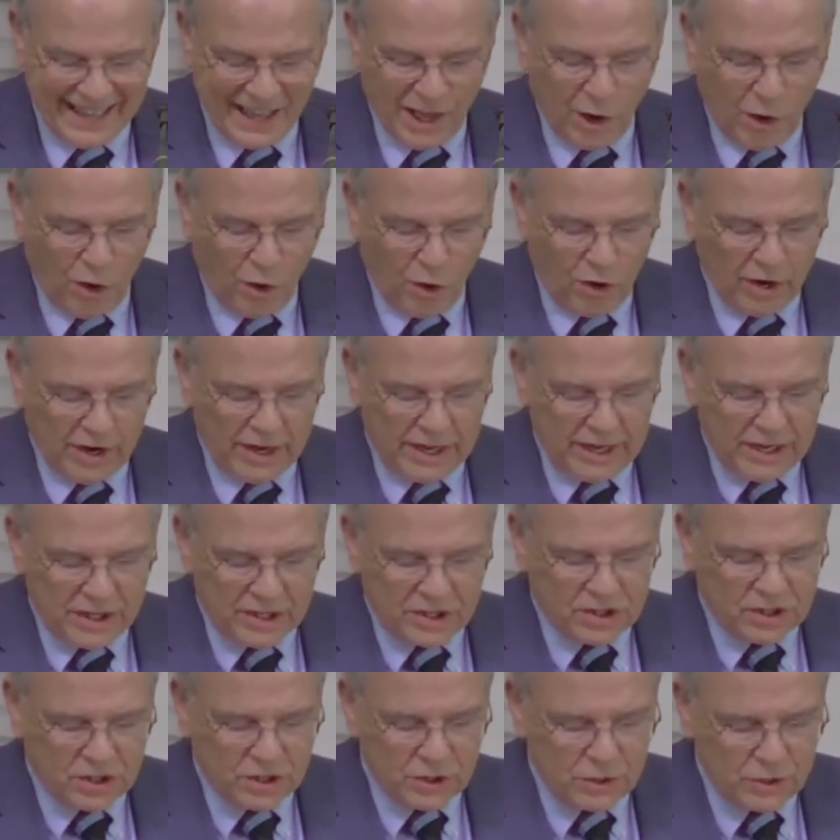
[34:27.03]
Or
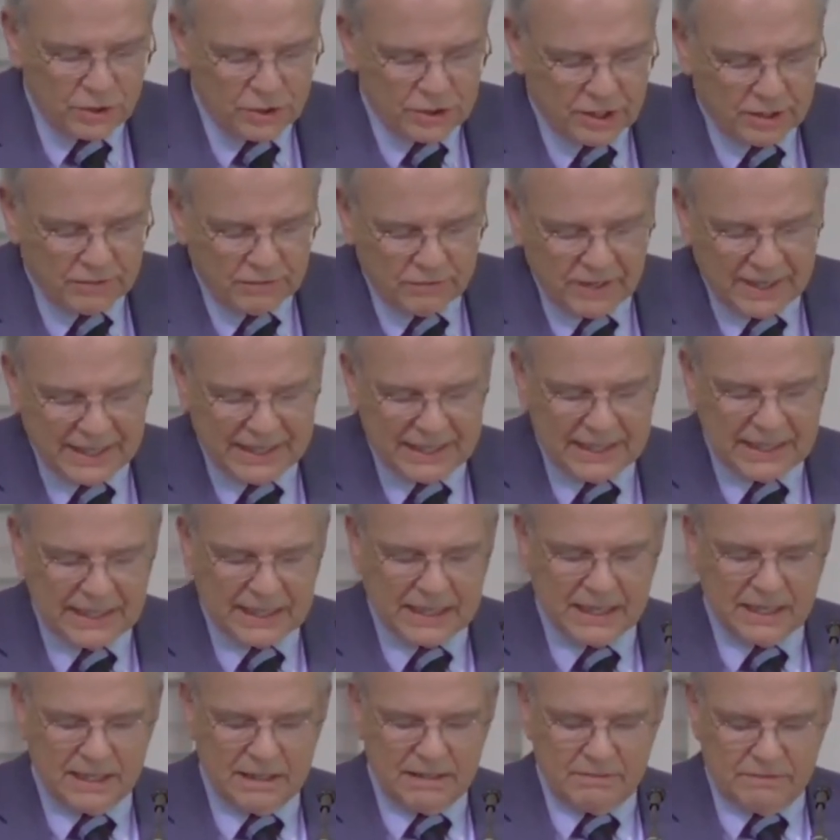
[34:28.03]
issues of
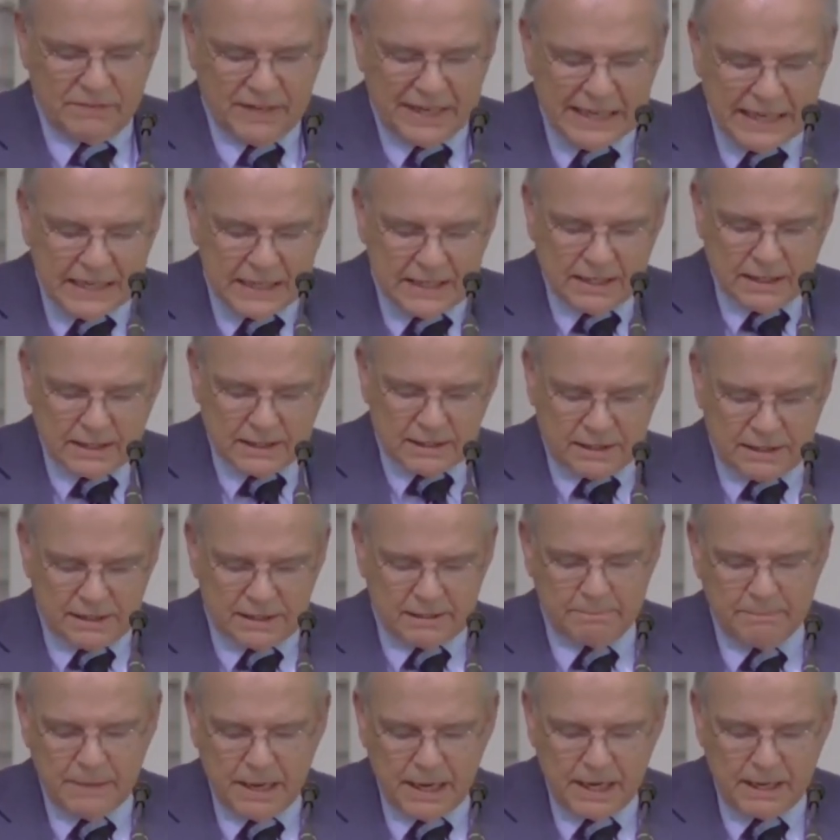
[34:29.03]

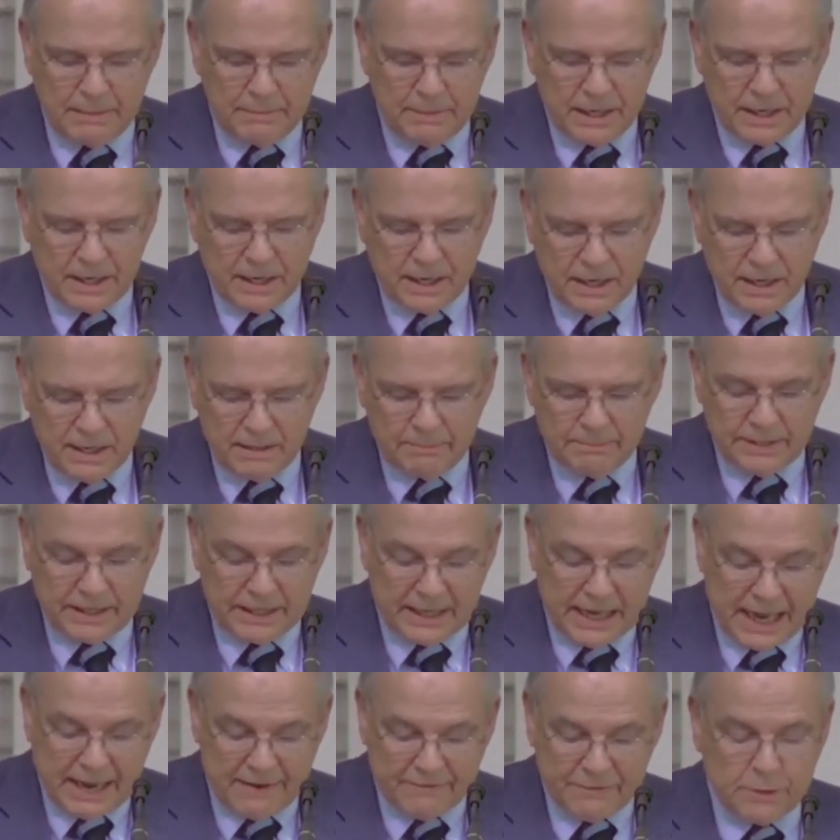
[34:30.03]
inconvenience may become and
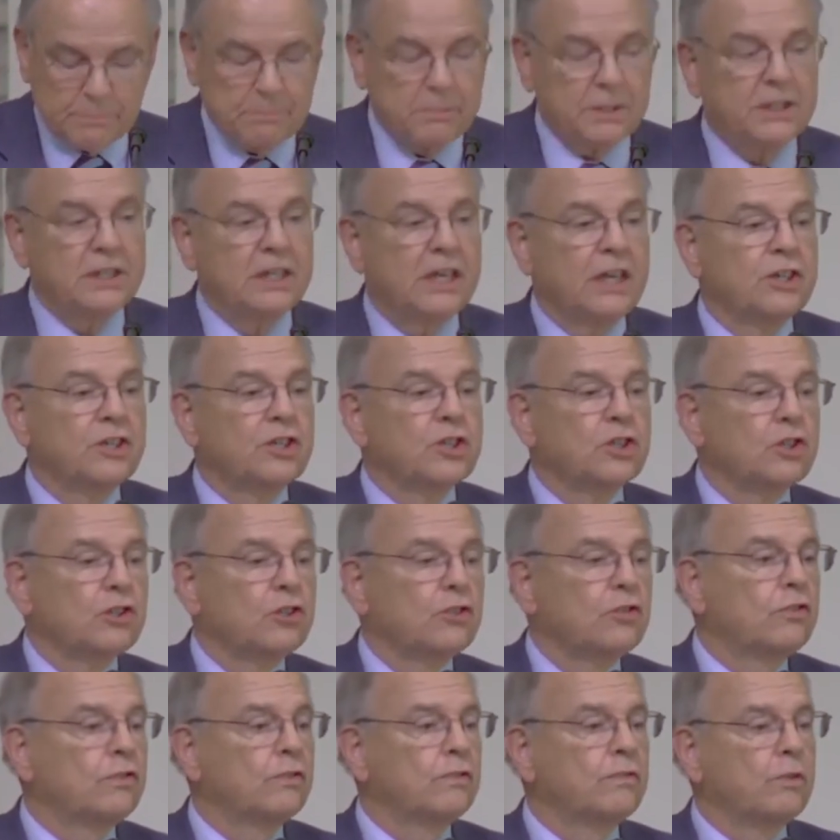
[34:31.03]
have the
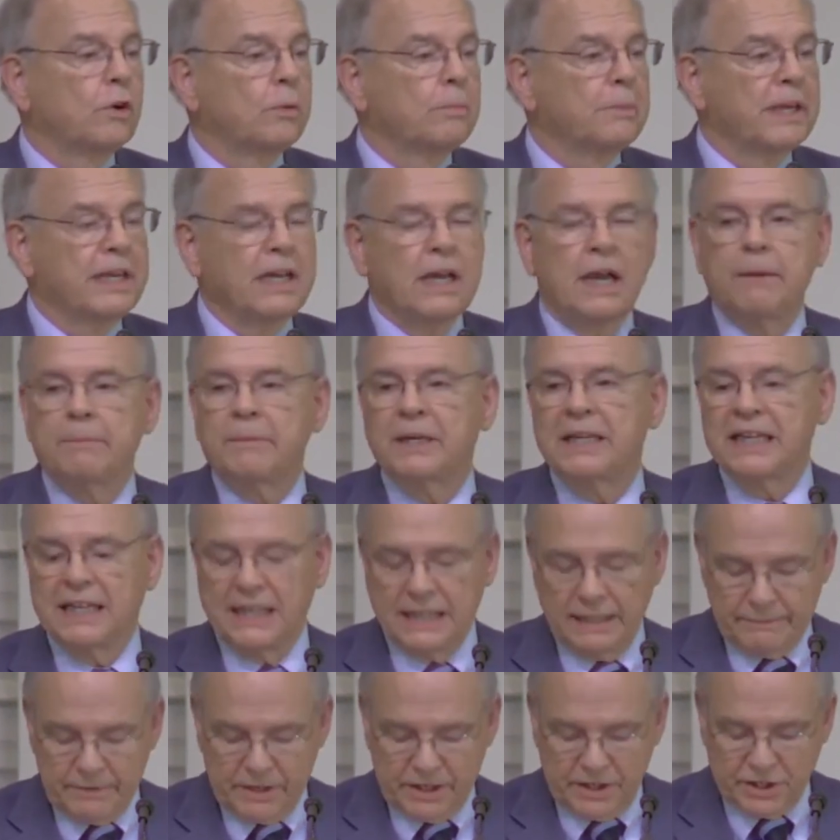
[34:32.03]
potential for becoming
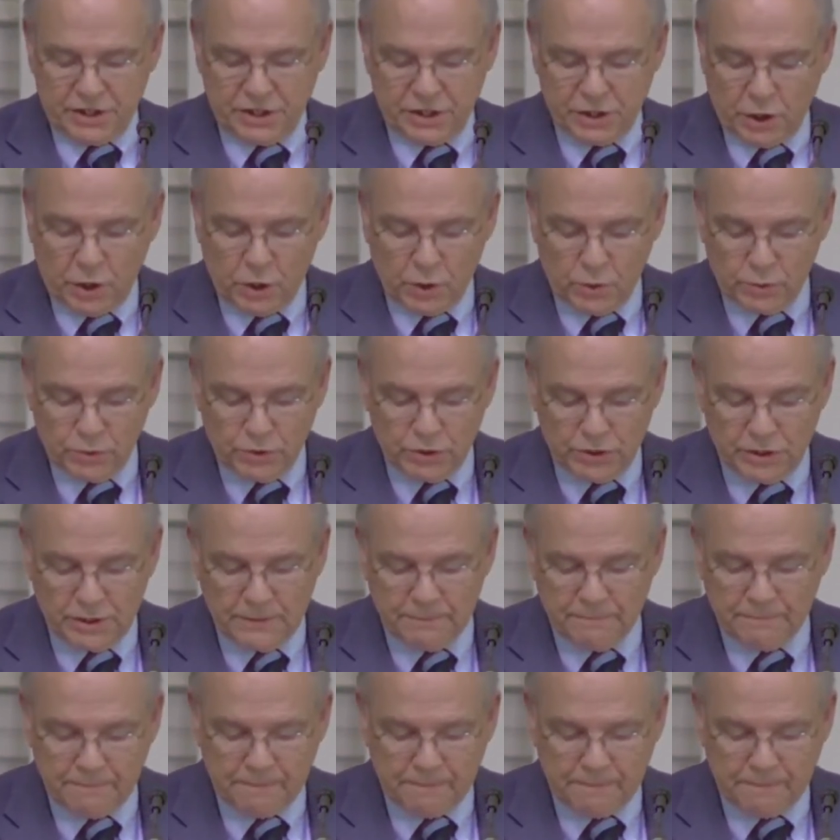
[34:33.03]
living stones